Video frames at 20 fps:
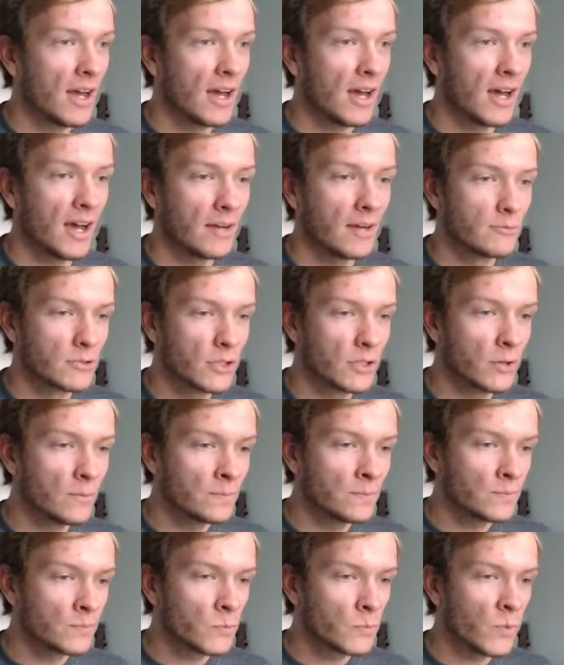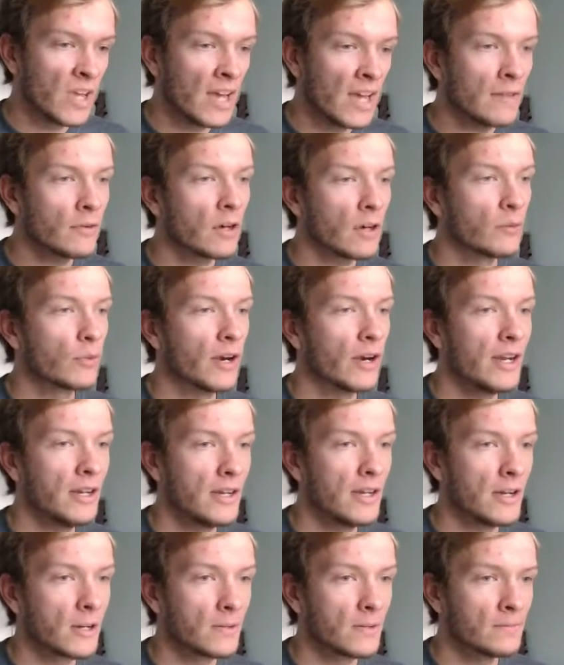So we have our brain
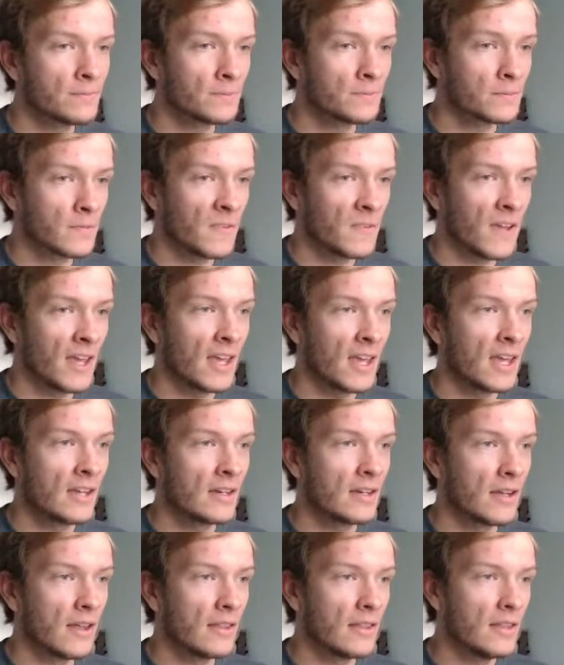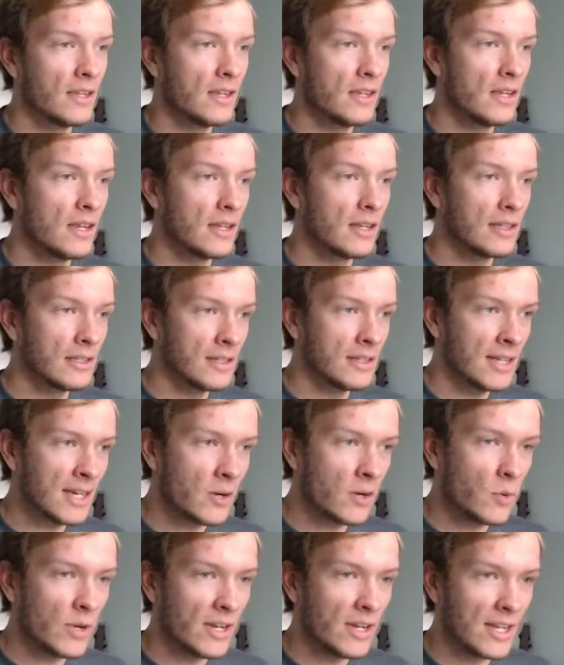here, and the
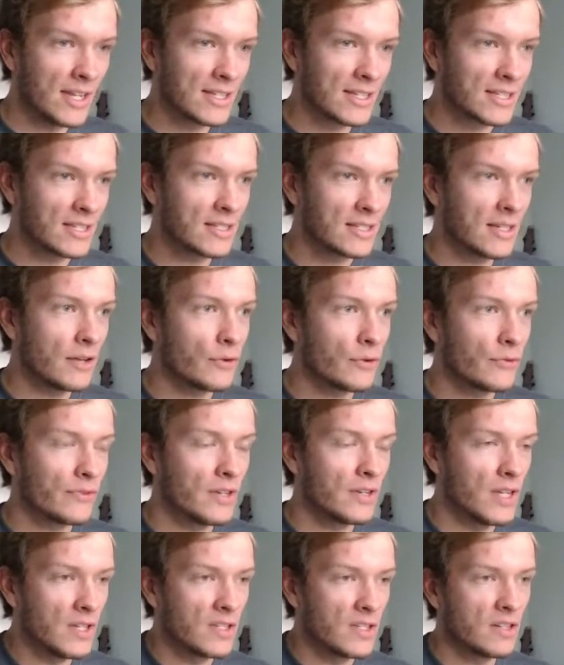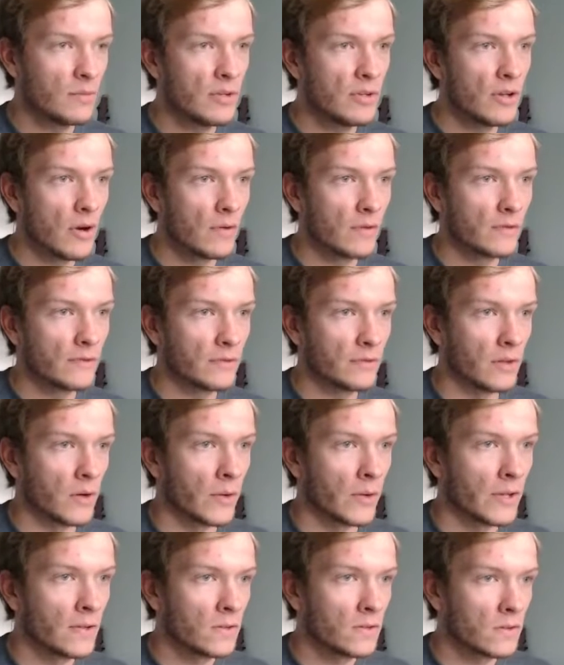liquid itself needs to be
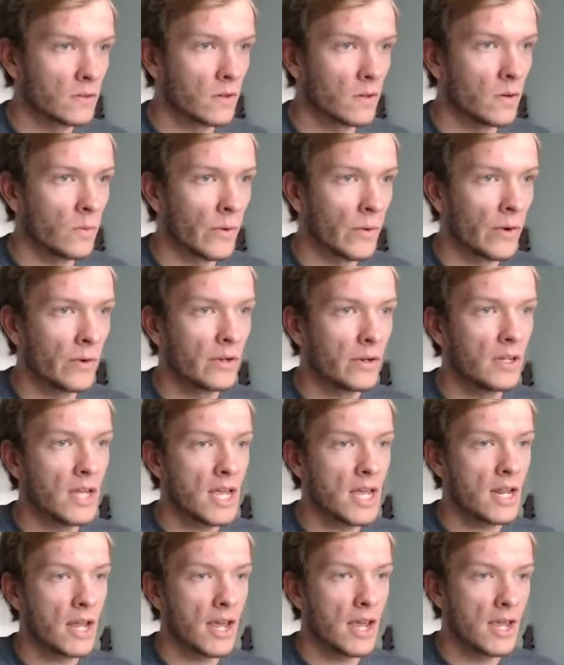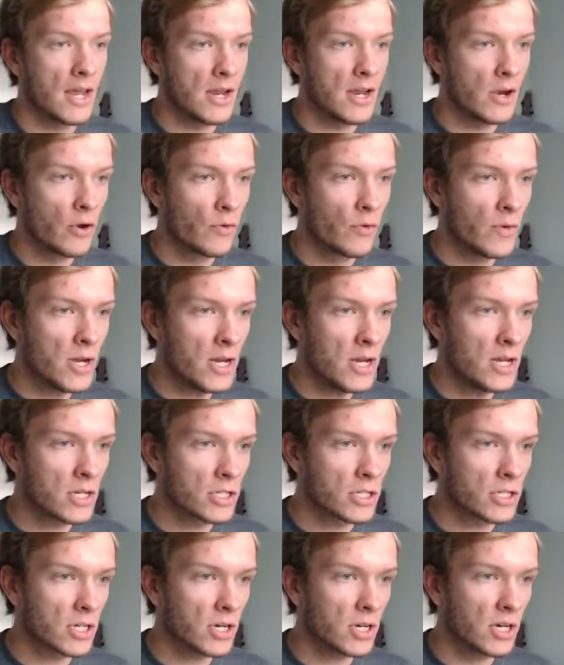overflowing. So we're going to get a
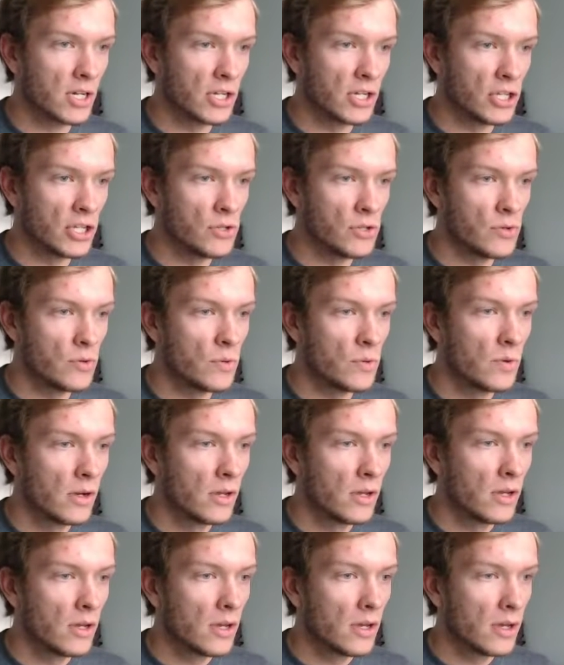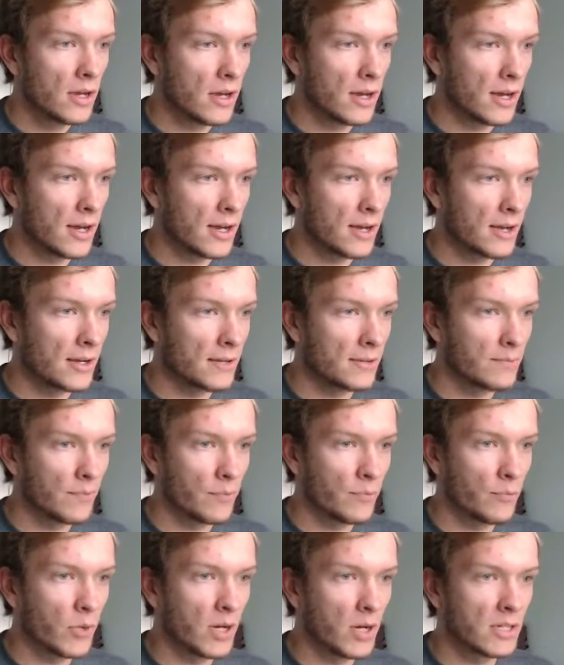greenish hue,
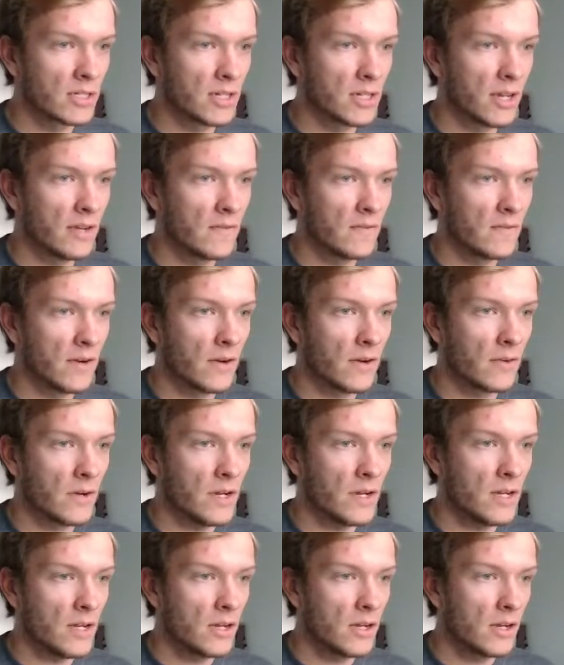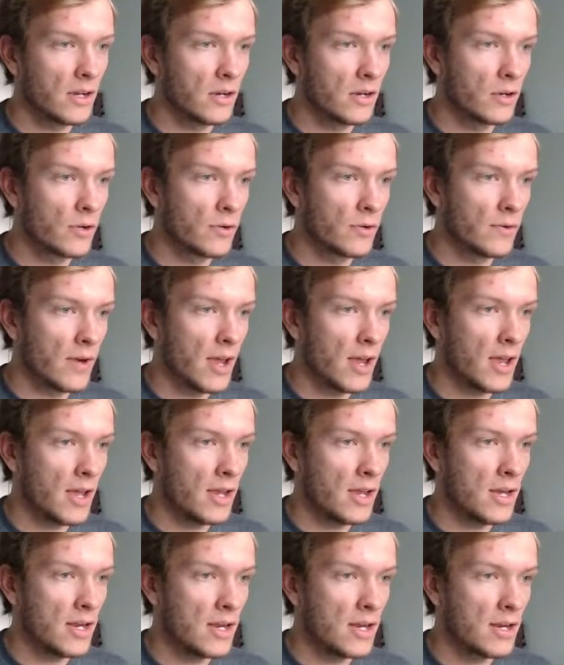but a very
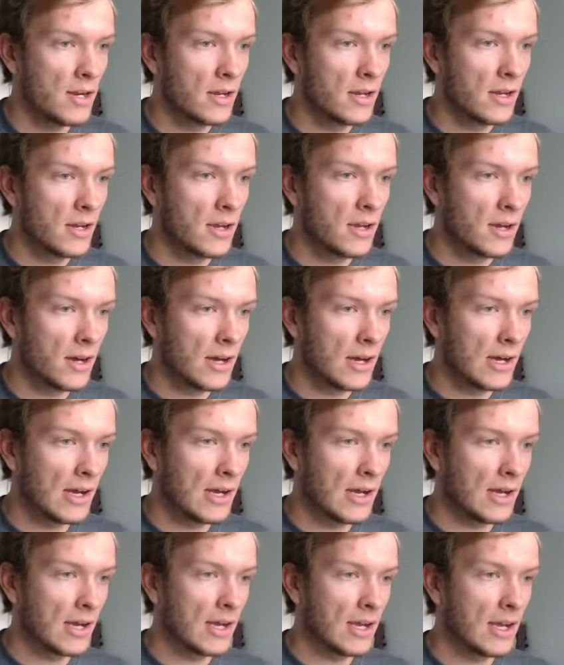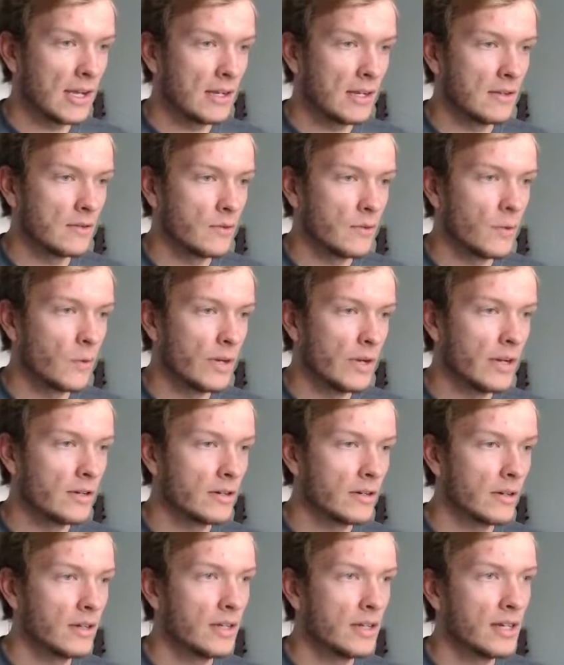gray, kind of
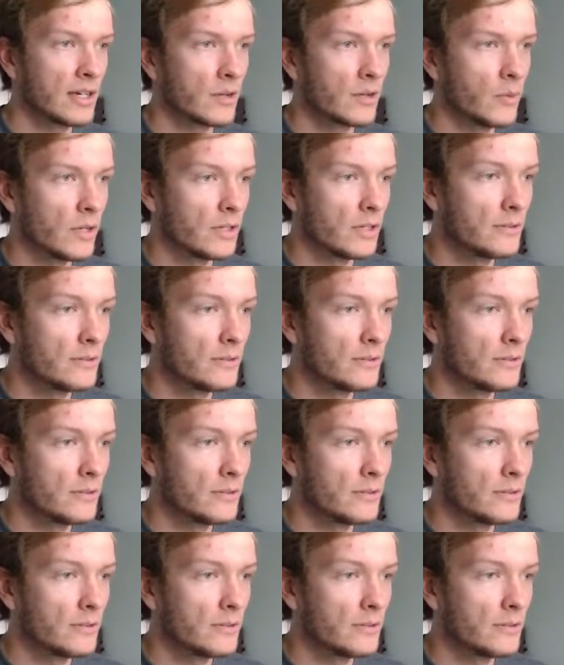weird liquid.